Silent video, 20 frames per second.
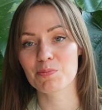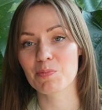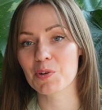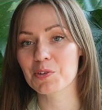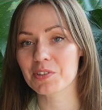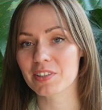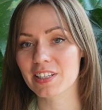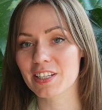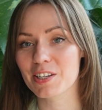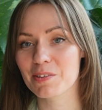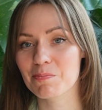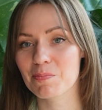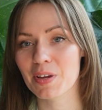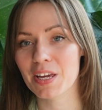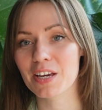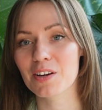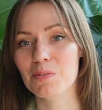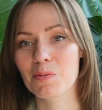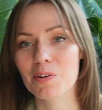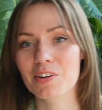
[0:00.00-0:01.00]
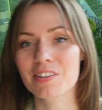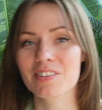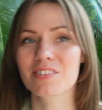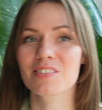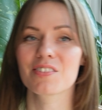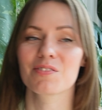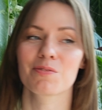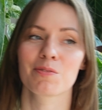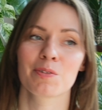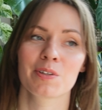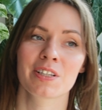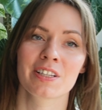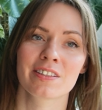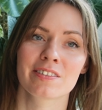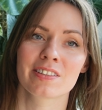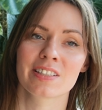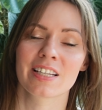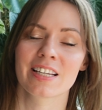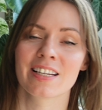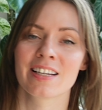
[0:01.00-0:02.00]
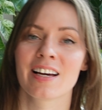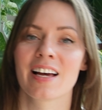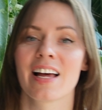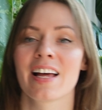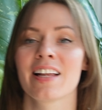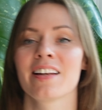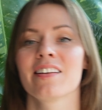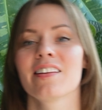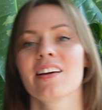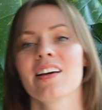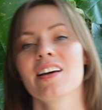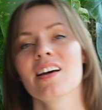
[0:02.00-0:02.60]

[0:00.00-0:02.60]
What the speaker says: mostly pink ones for this year, and